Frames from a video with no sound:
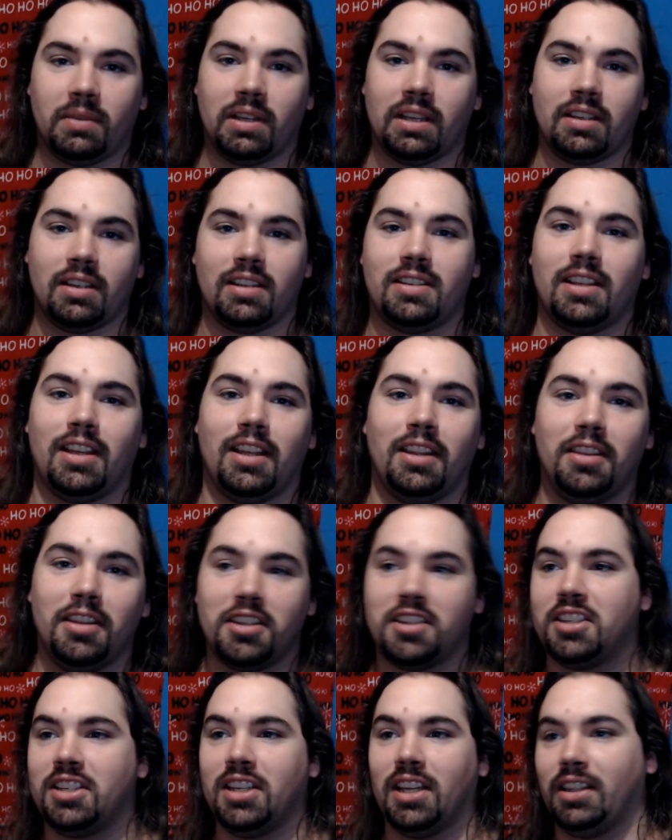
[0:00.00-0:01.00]
as I said,
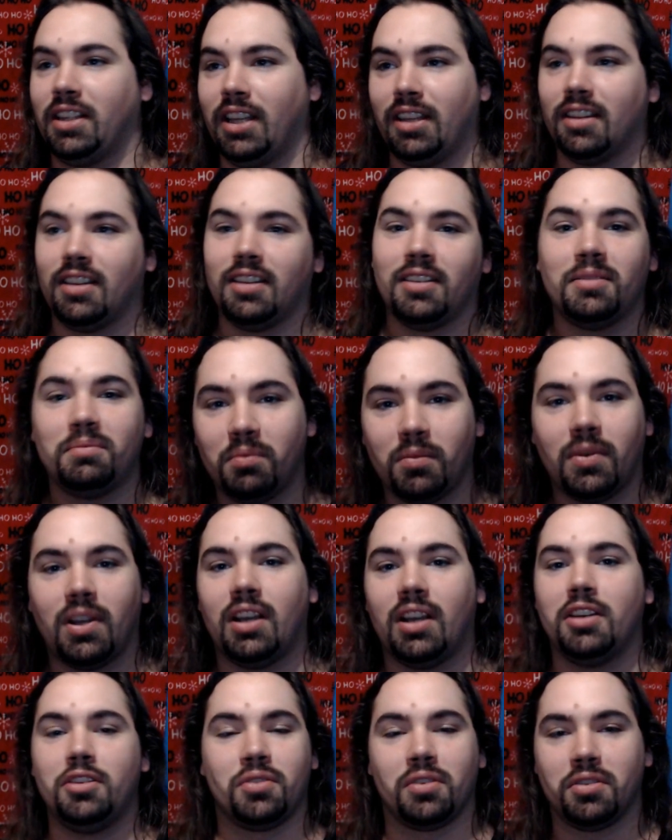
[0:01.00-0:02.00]
the
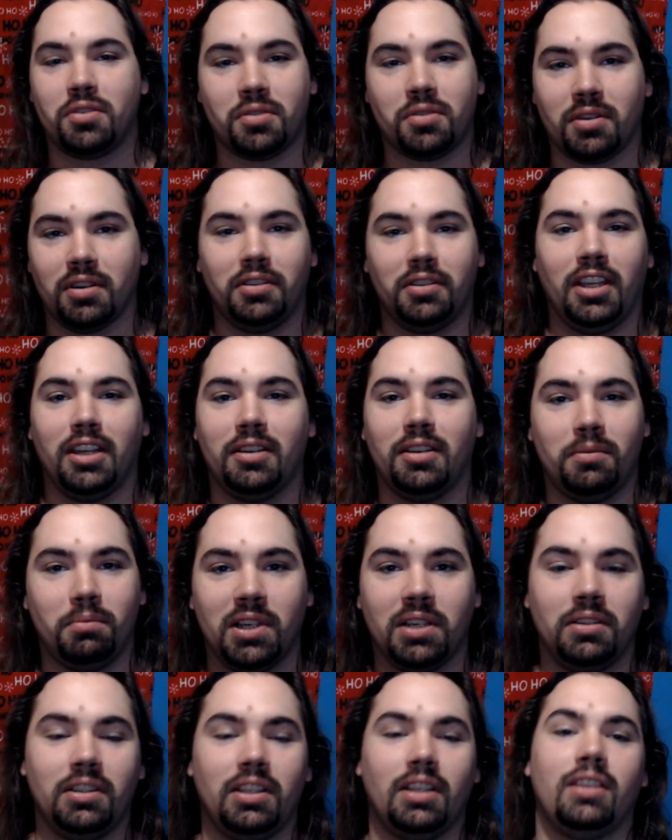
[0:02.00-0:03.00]
100 trillion
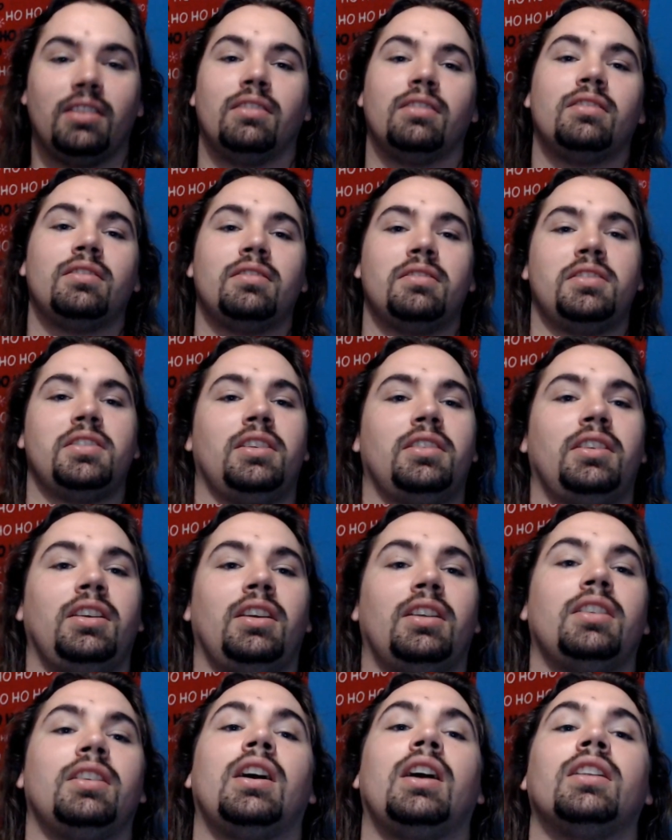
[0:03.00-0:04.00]
million
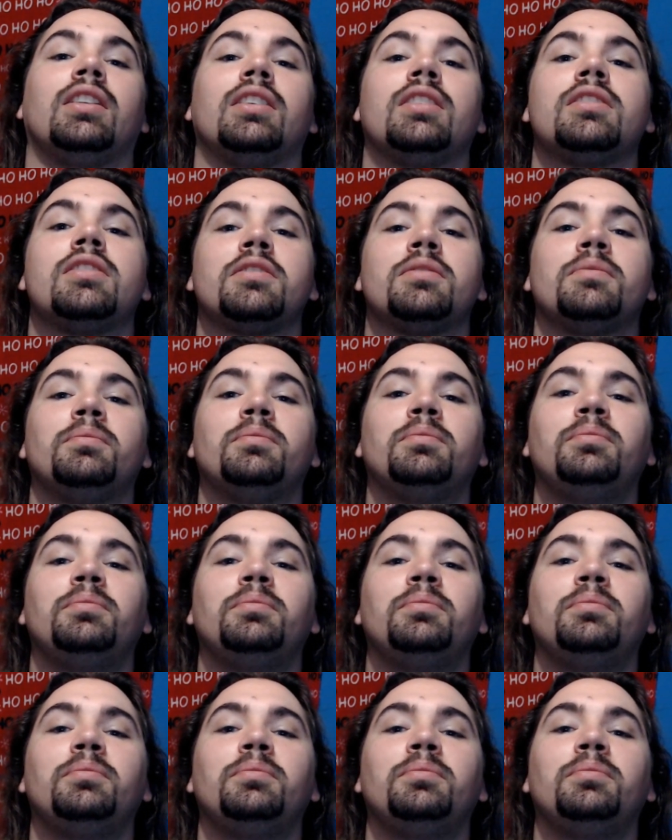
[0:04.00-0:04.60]
zillion dollars.